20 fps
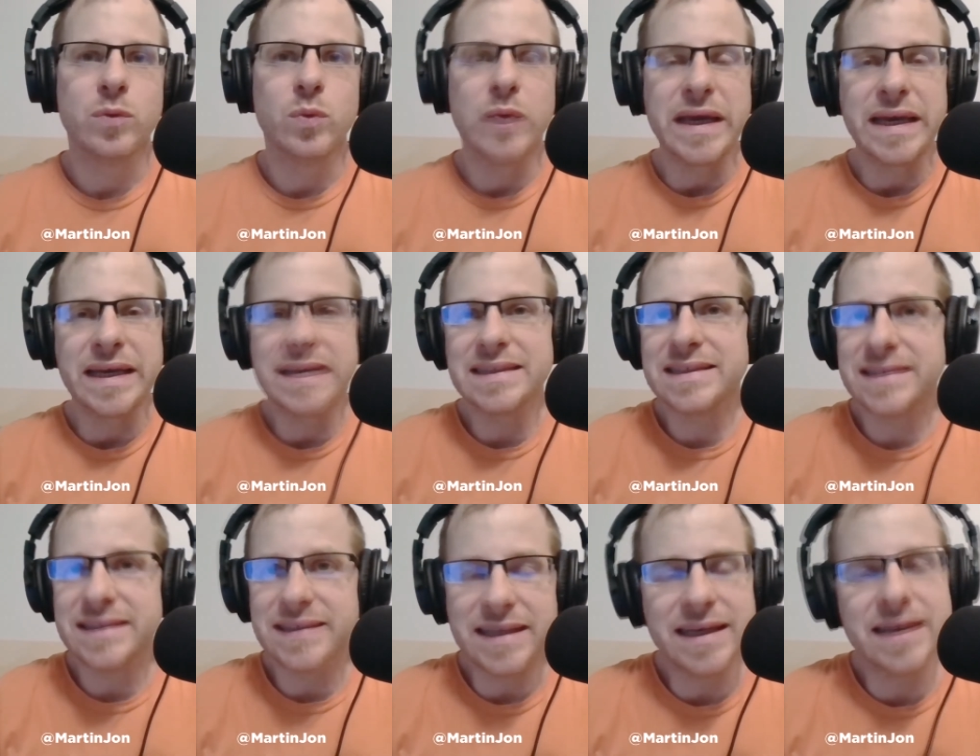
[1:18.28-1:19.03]
We can
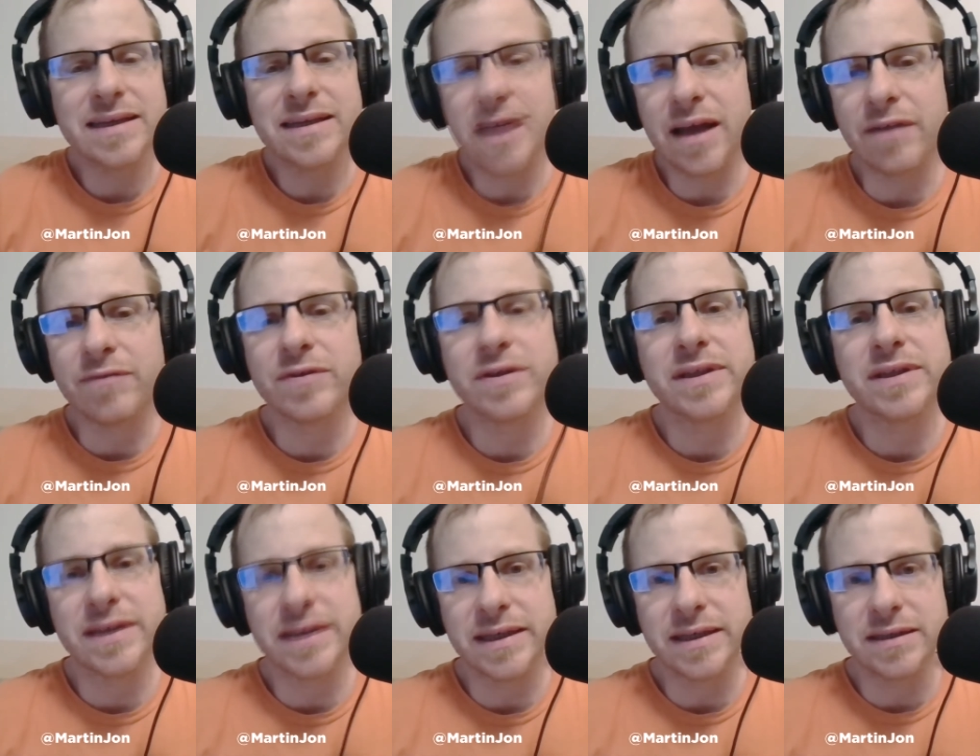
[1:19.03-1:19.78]
see it in
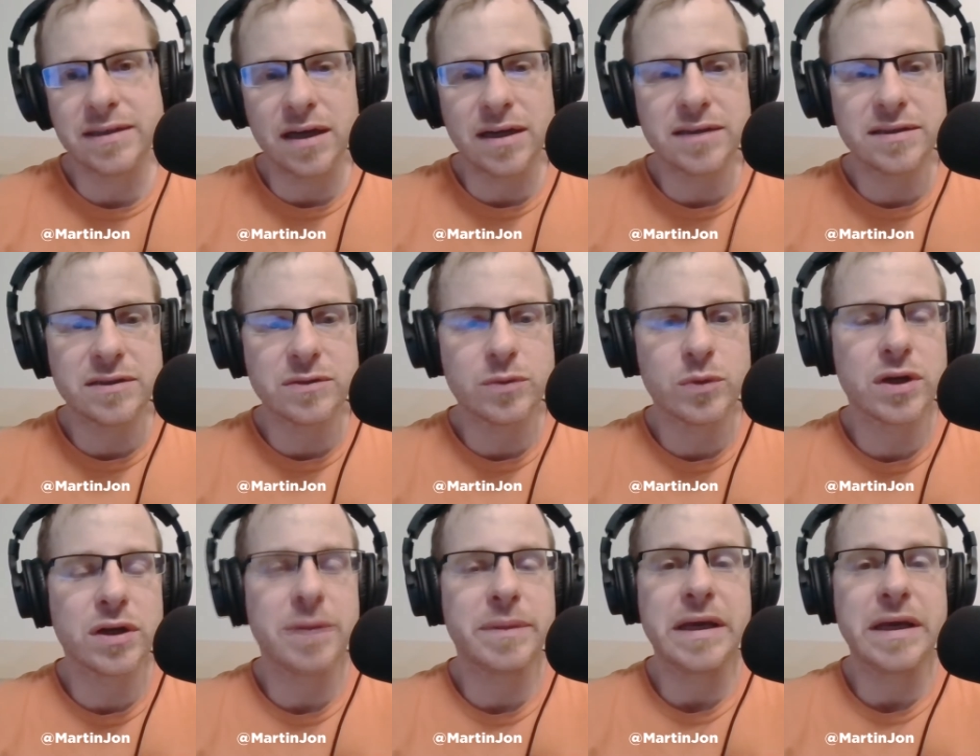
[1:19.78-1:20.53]
everything he does, and
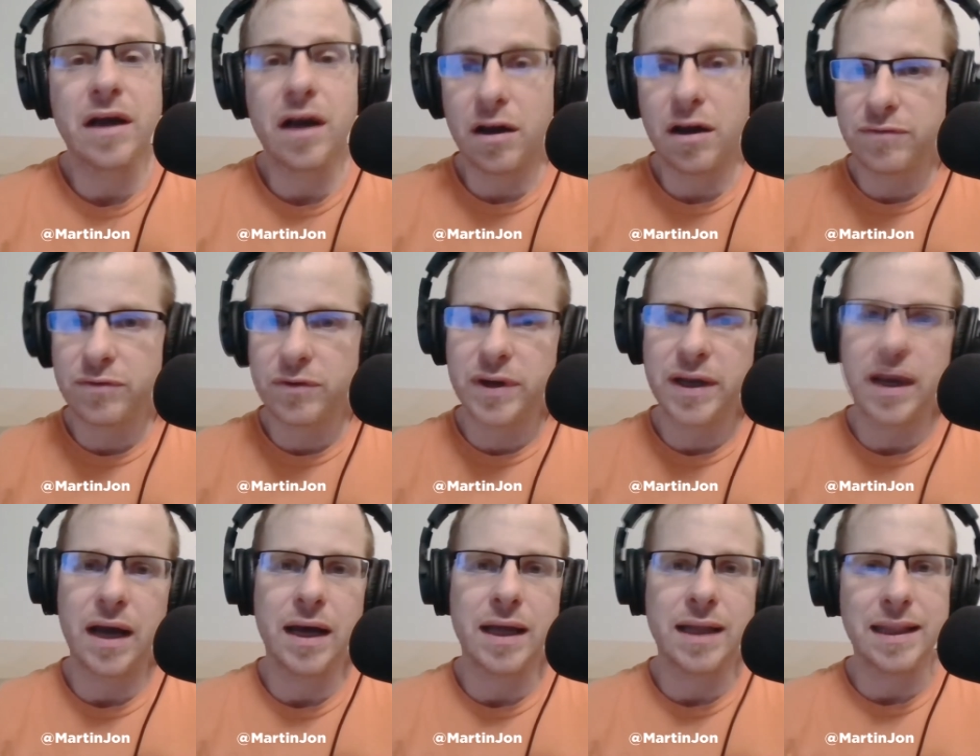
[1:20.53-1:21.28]
we're going to be
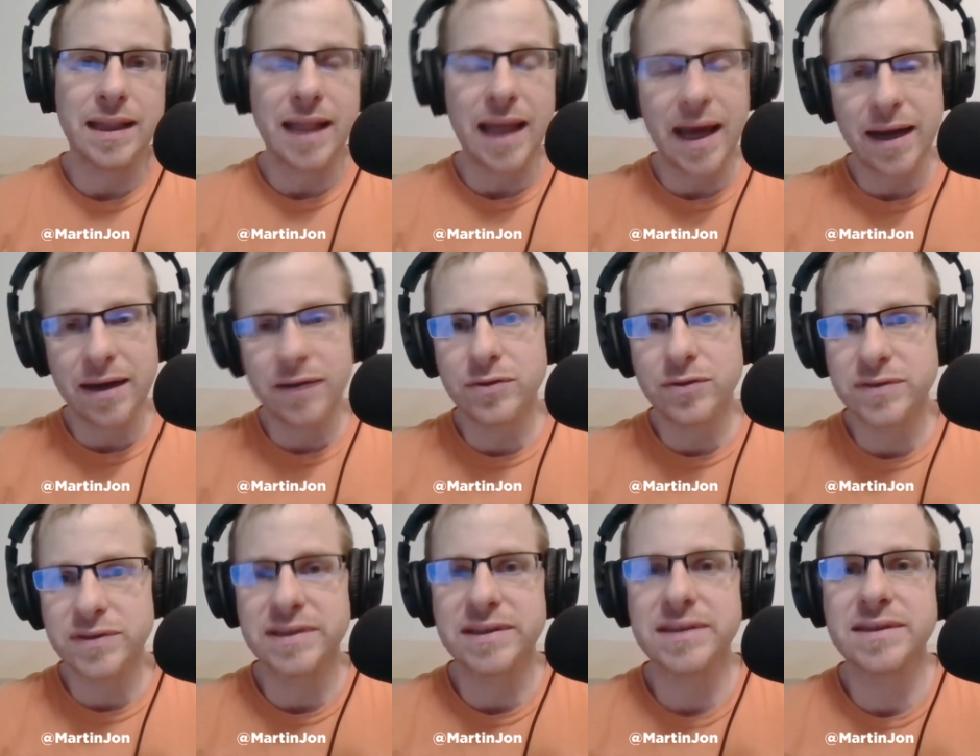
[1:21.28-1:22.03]
covering a lot of
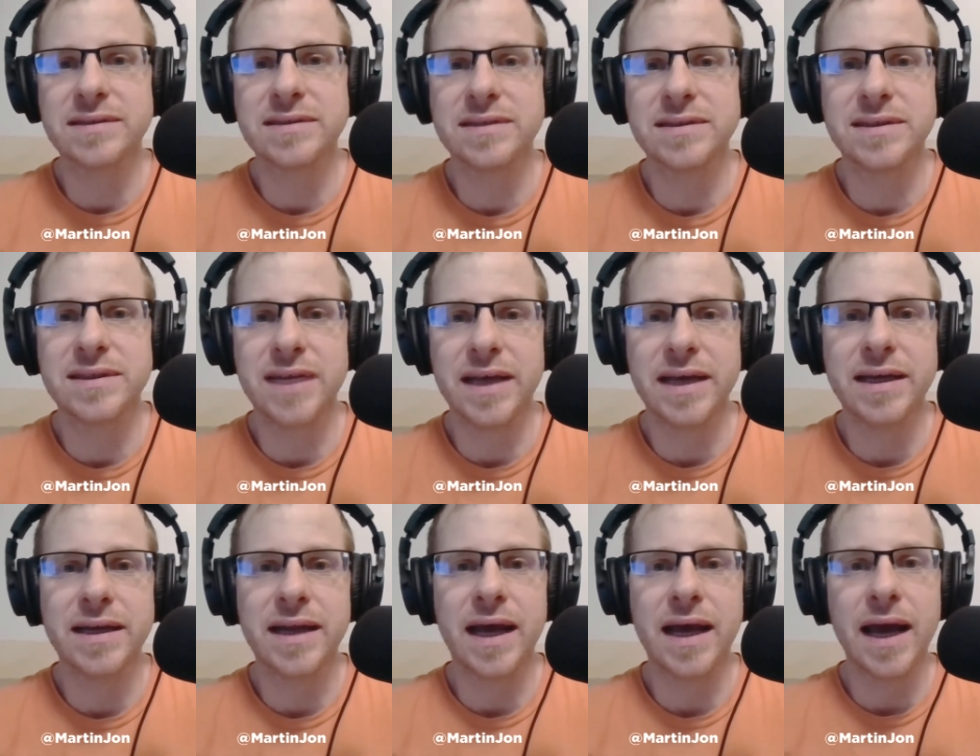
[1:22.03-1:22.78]
those things
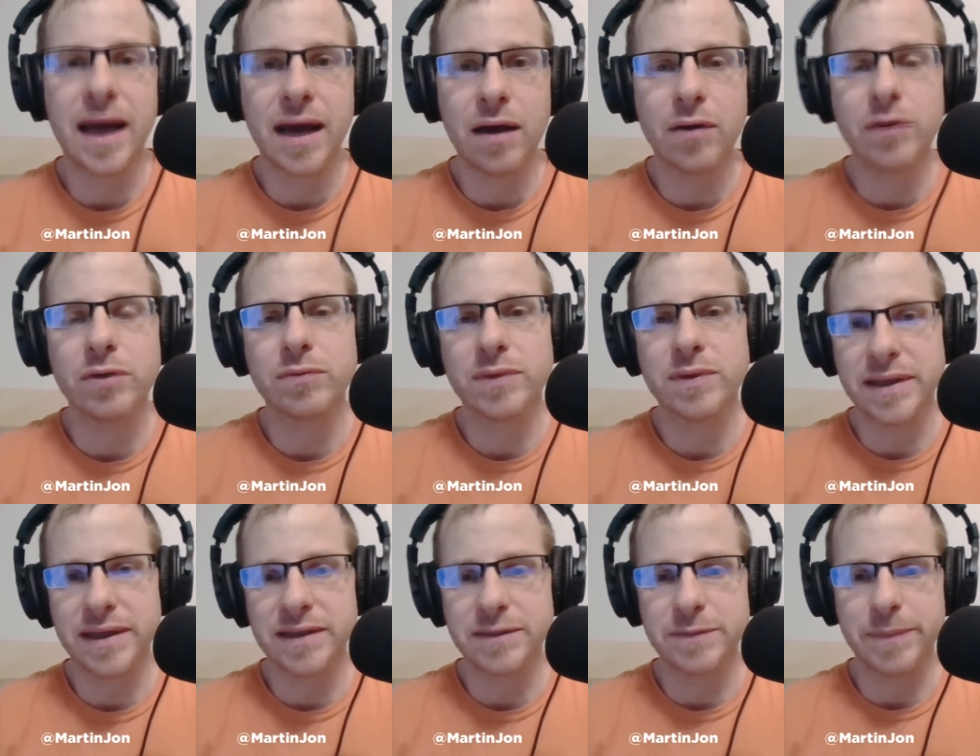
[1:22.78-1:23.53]
today and how it
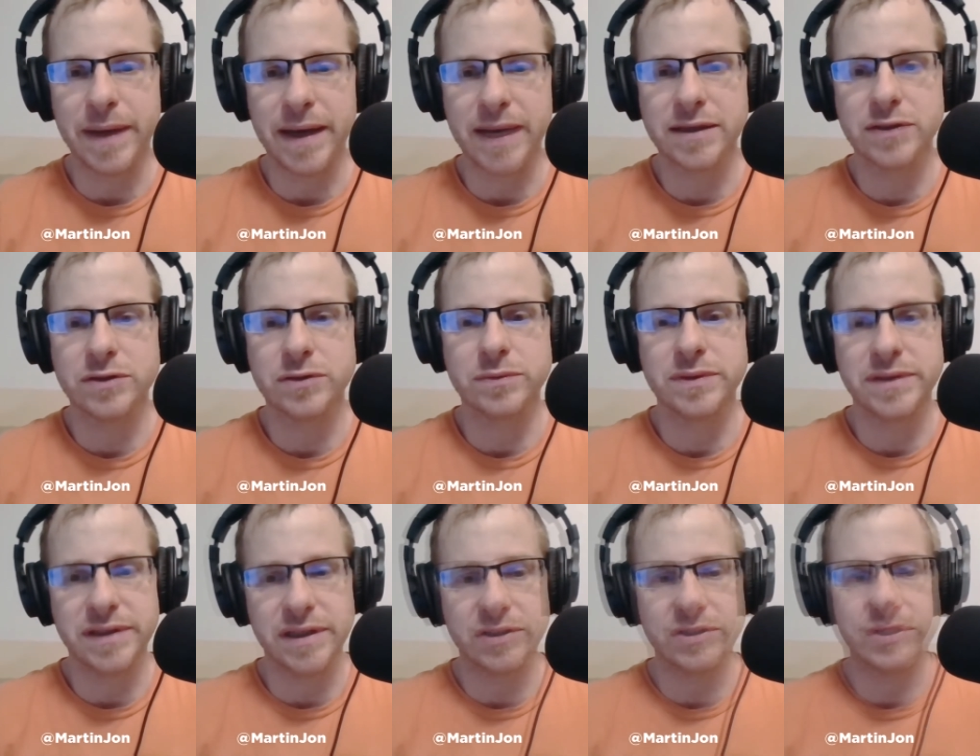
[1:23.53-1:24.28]
relates back to
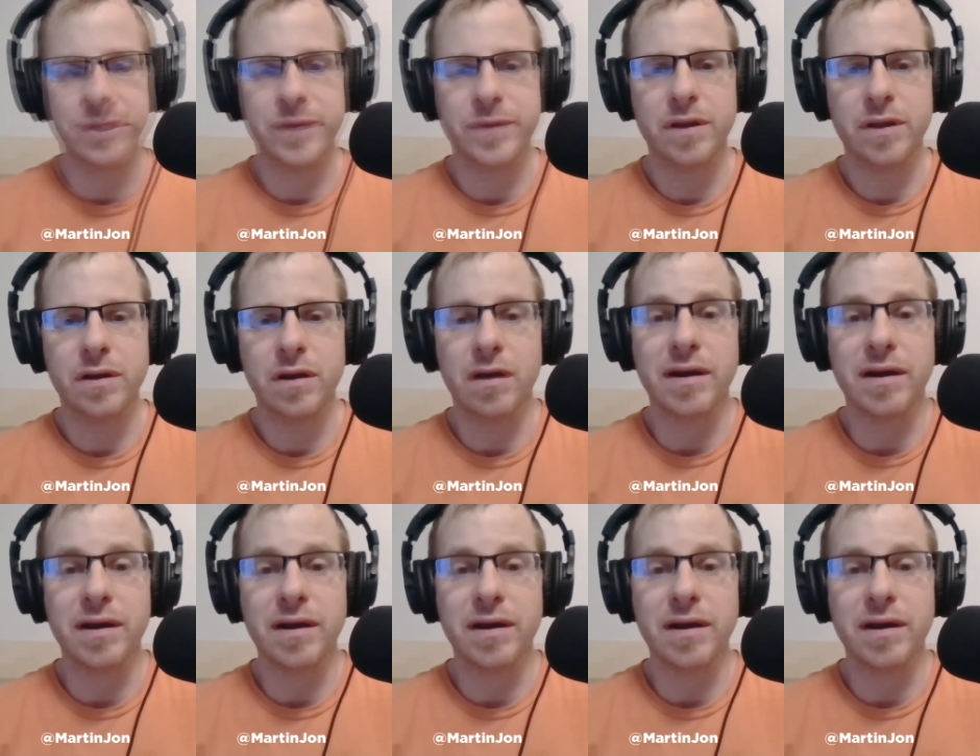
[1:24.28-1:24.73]
addiction.